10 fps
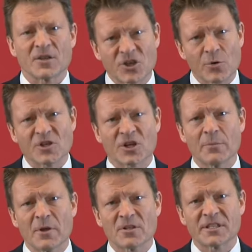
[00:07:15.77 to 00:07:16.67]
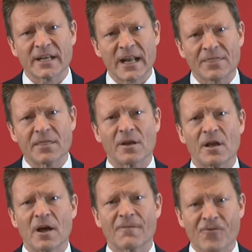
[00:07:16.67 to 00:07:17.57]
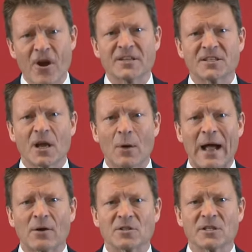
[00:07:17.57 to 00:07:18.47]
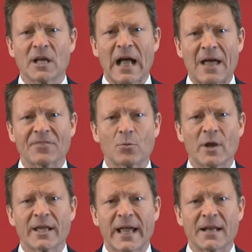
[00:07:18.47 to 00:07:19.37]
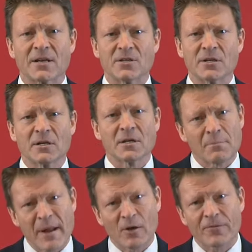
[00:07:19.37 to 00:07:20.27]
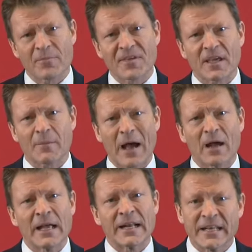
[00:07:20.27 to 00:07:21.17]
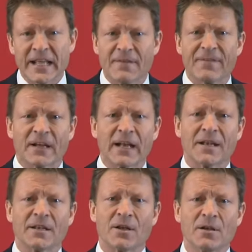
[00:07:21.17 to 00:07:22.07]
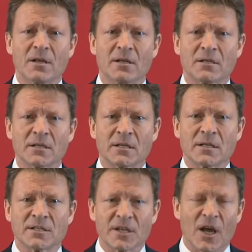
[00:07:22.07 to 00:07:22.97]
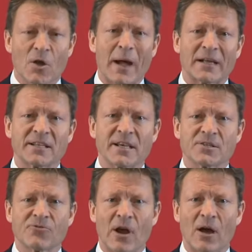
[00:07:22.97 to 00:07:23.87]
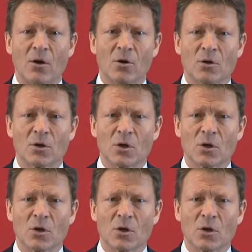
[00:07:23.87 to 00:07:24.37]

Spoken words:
The Jewish community in London, afraid to go out at the weekend. Many of them thinking about leaving London to go back to Israel.